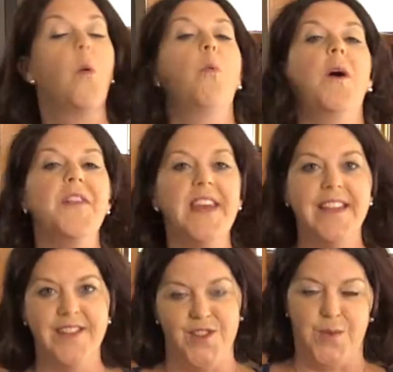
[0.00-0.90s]
what they
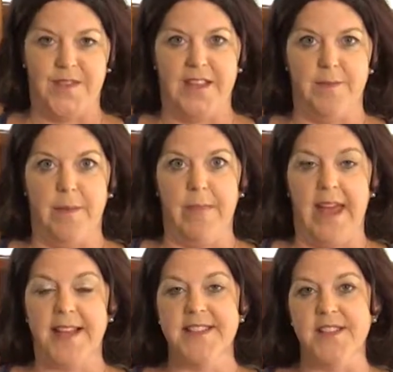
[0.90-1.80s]
can do with these bean
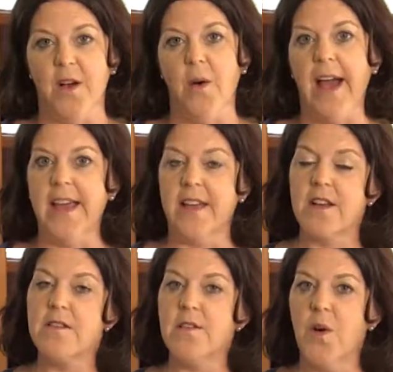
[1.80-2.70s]
bags. So I
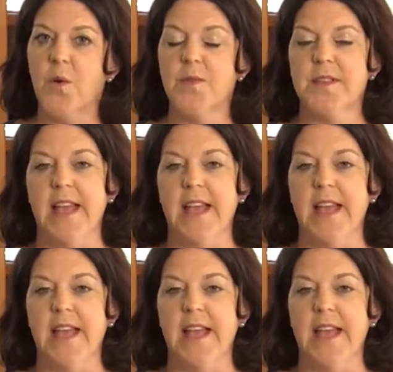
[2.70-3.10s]
enclose